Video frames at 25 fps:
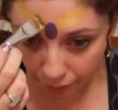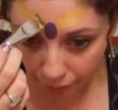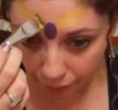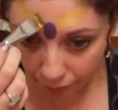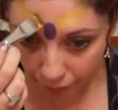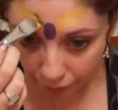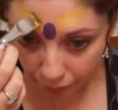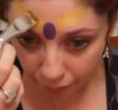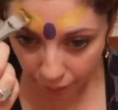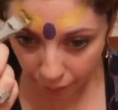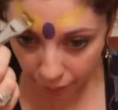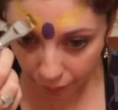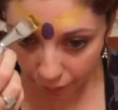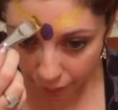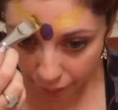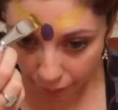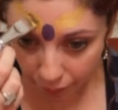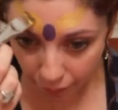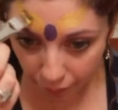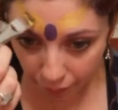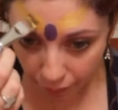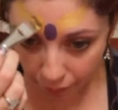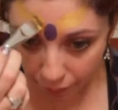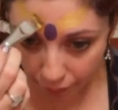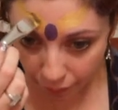
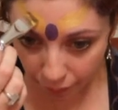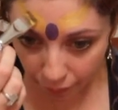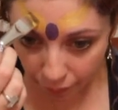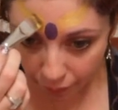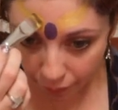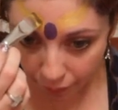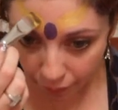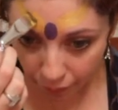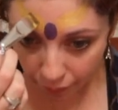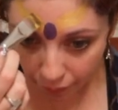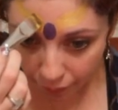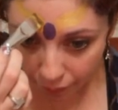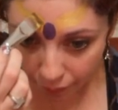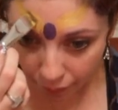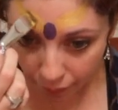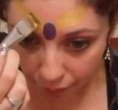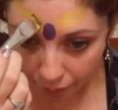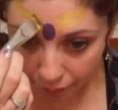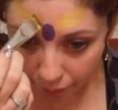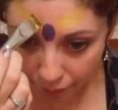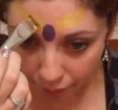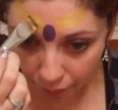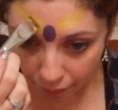Nothing is said.